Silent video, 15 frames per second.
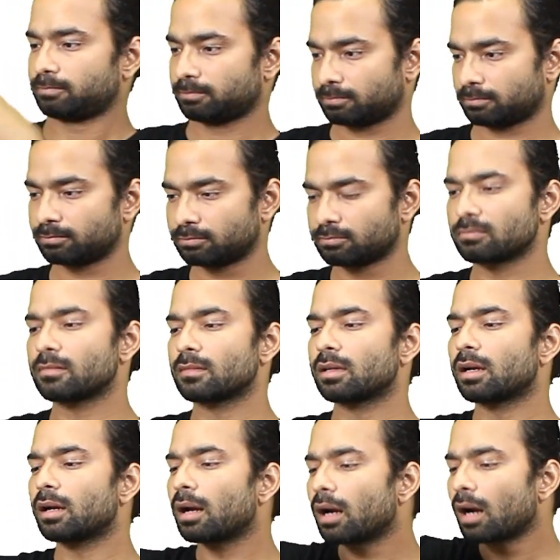Complete
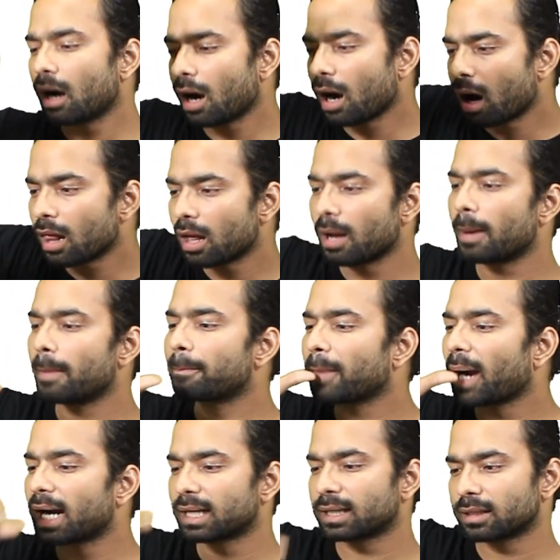the provided results
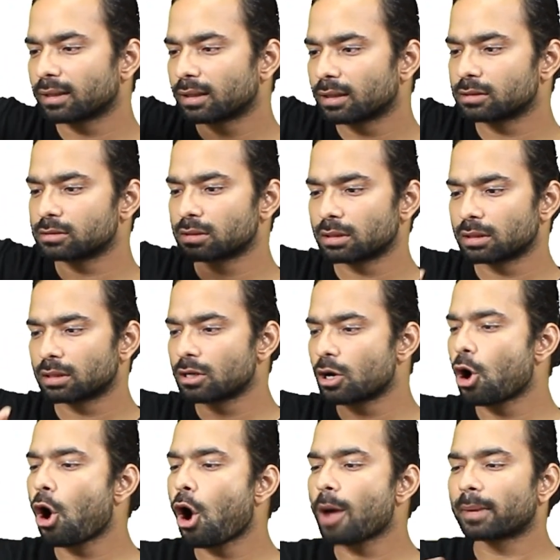table with the results
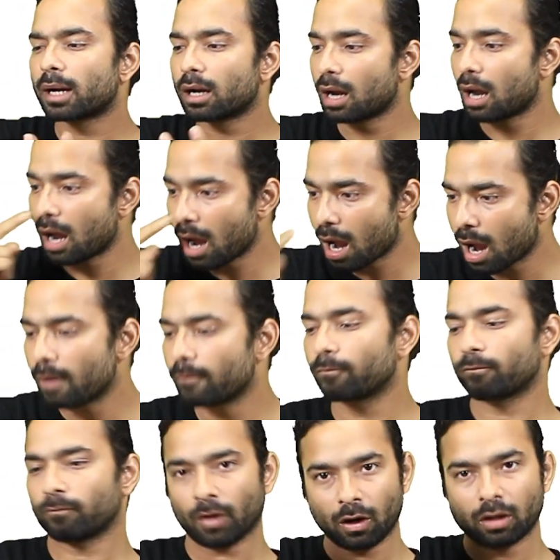from the other pairs
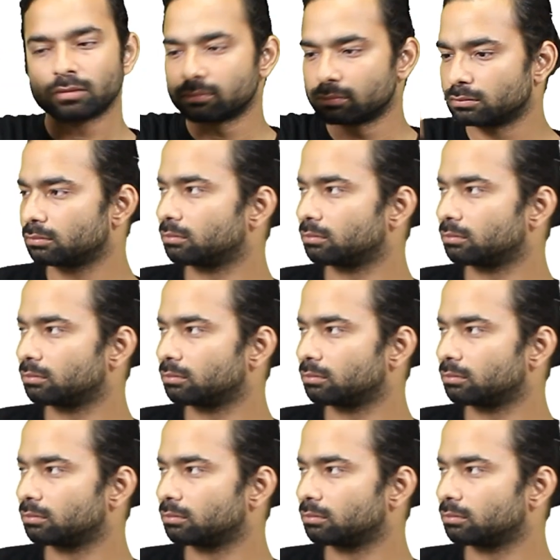in your group.